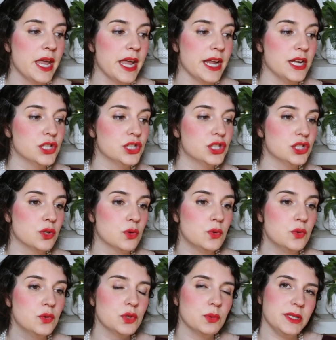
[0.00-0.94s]
In
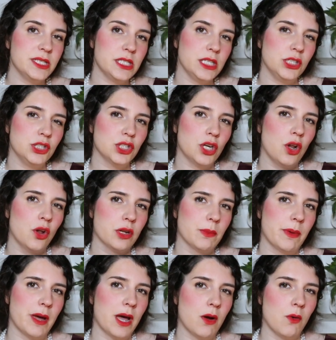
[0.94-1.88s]
schools, we teach a lot
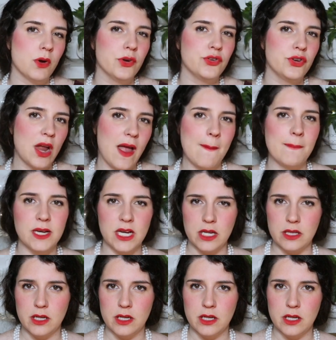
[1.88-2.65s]
about Germany